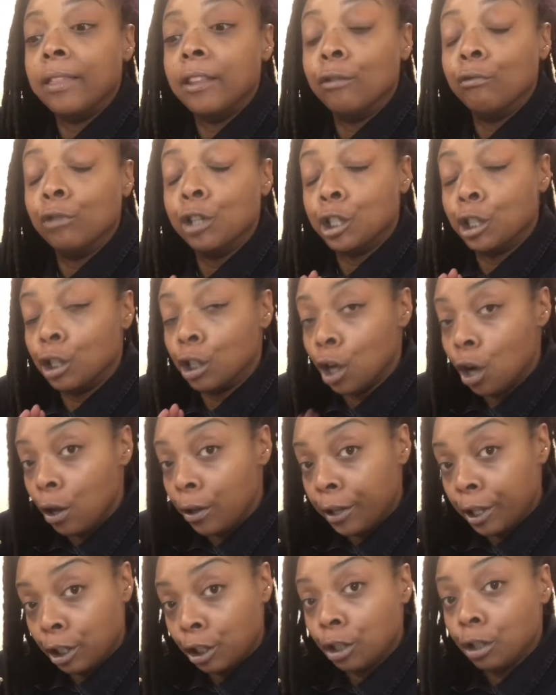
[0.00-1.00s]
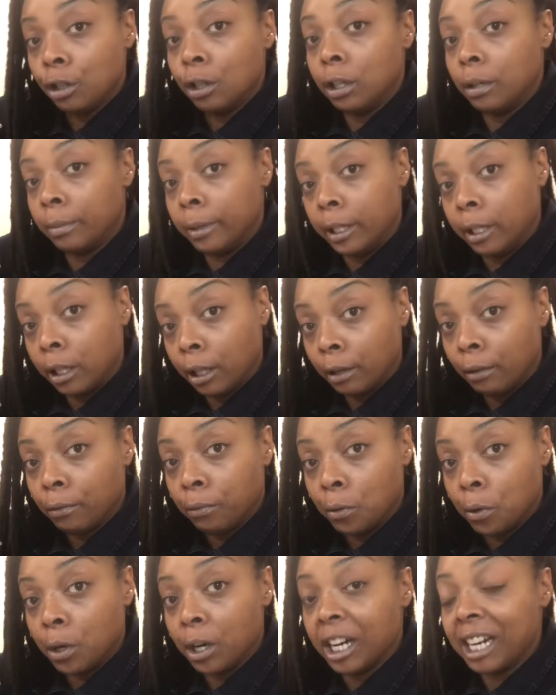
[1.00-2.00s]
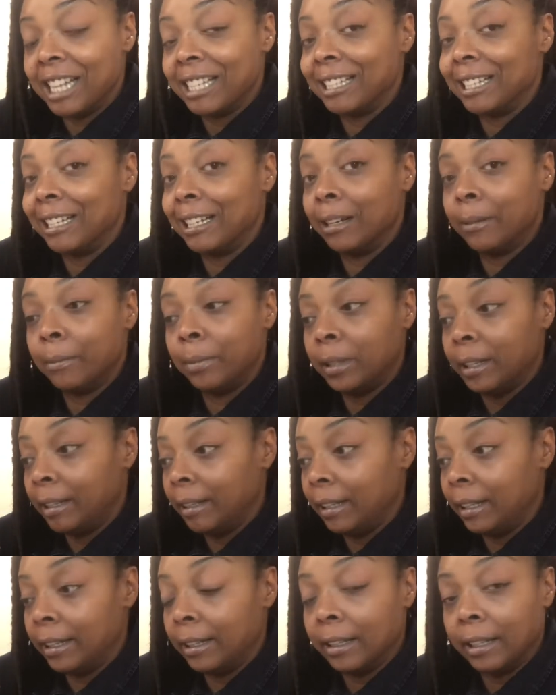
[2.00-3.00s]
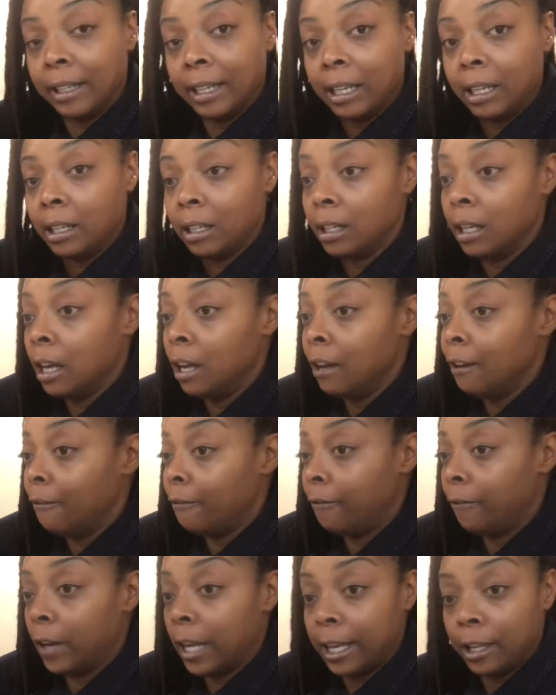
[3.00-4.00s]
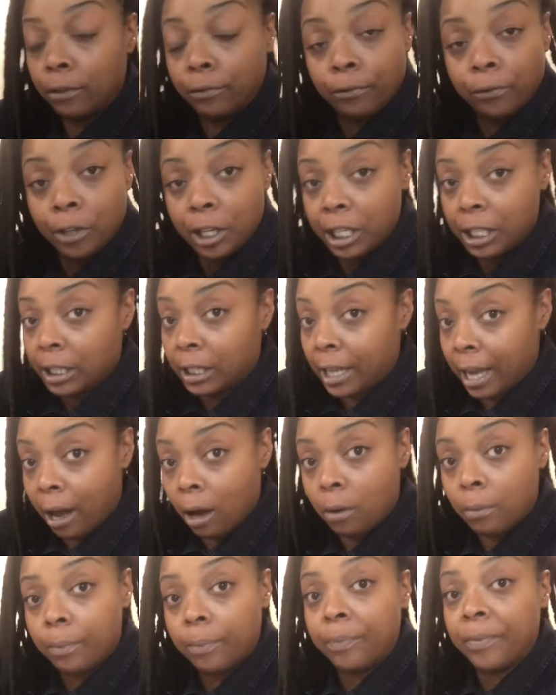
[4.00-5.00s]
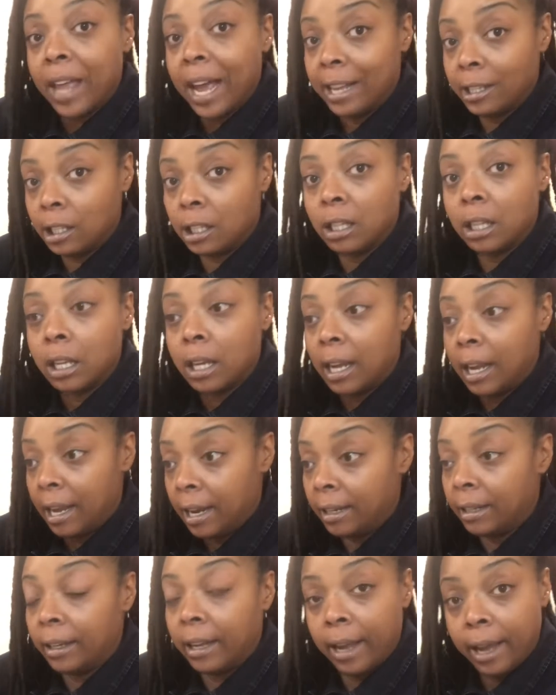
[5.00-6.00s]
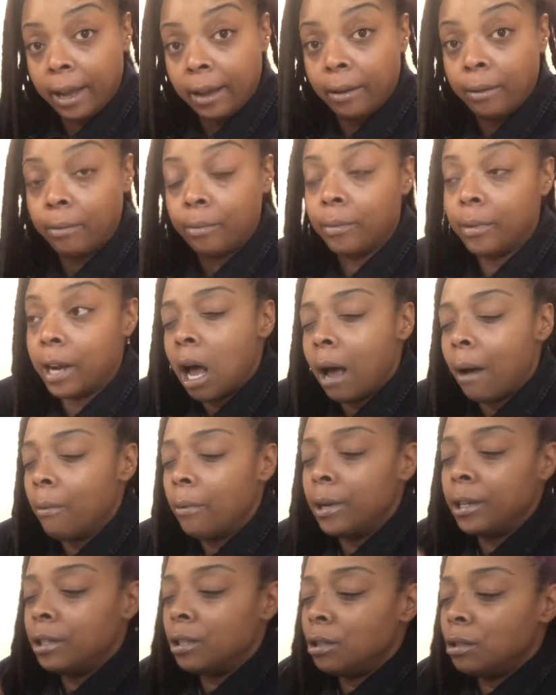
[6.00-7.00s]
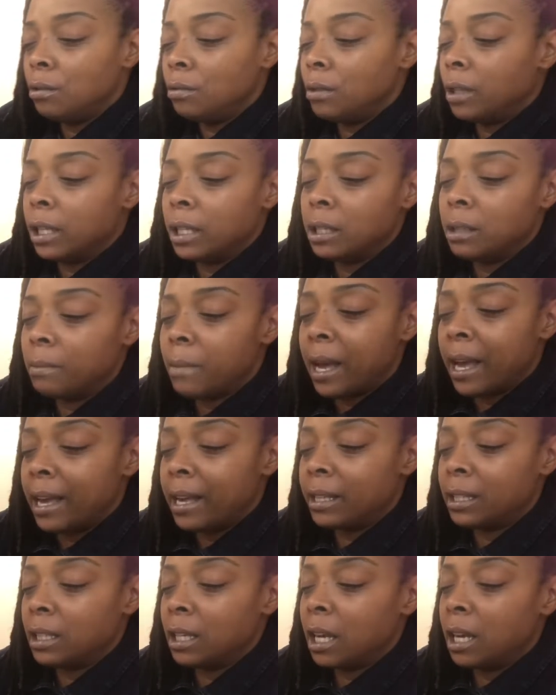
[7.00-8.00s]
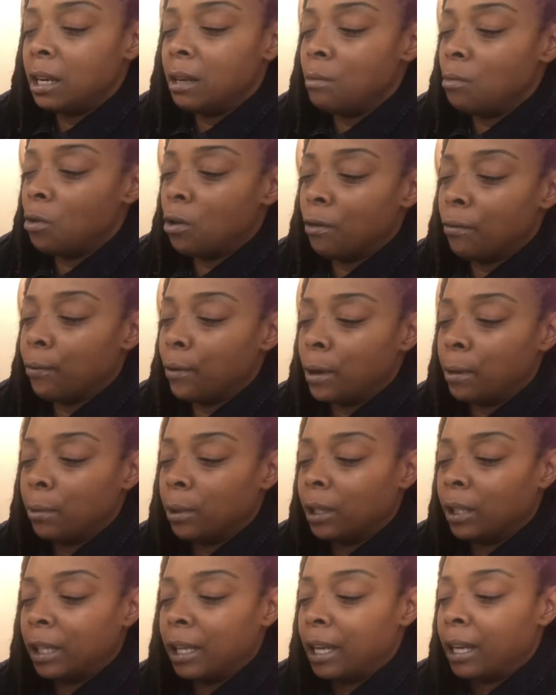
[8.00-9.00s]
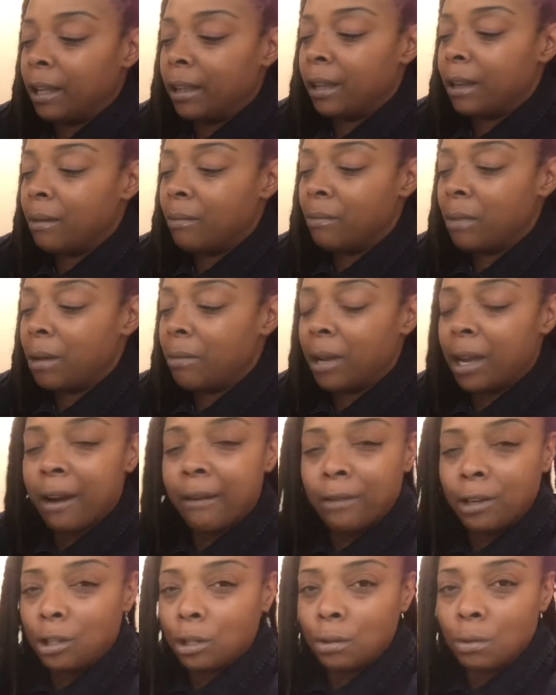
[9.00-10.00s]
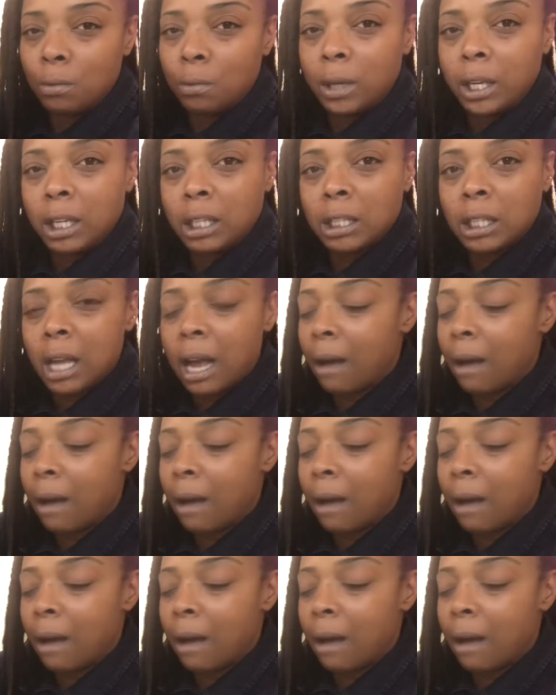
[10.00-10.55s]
The result that you're going to be looking for is a completely clean, flake-free scalp. That's the end game. I wouldn't do this mask any more frequently than maybe every 2 weeks.